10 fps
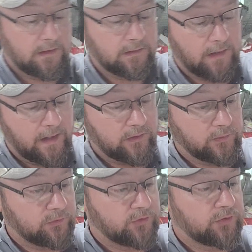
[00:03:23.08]

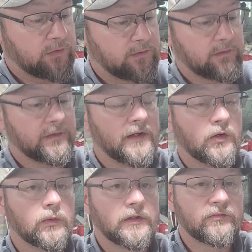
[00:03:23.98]
diodes, they
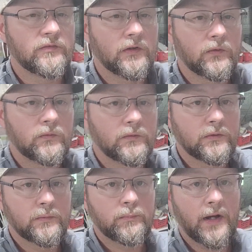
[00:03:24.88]
only flow
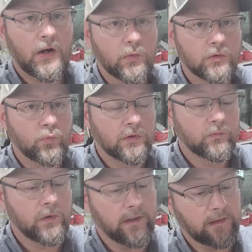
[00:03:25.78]
power
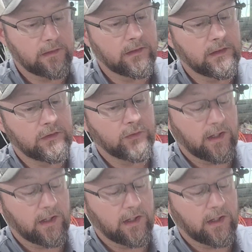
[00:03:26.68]
one way, and you